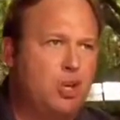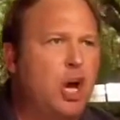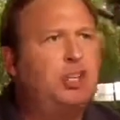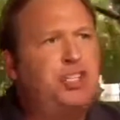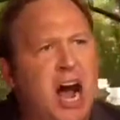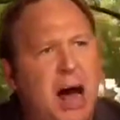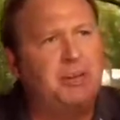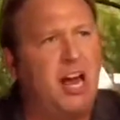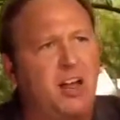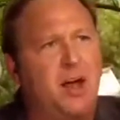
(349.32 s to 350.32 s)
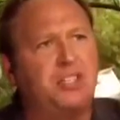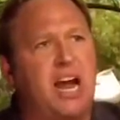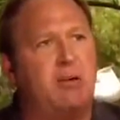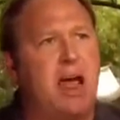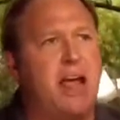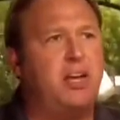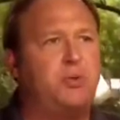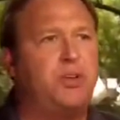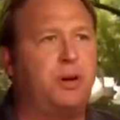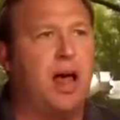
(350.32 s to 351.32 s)
Good job killing those Iraqis
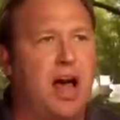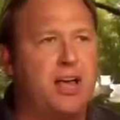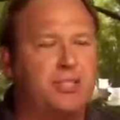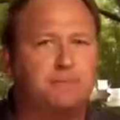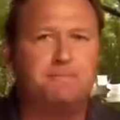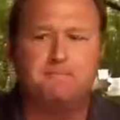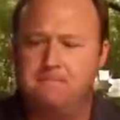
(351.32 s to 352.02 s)
with your lies.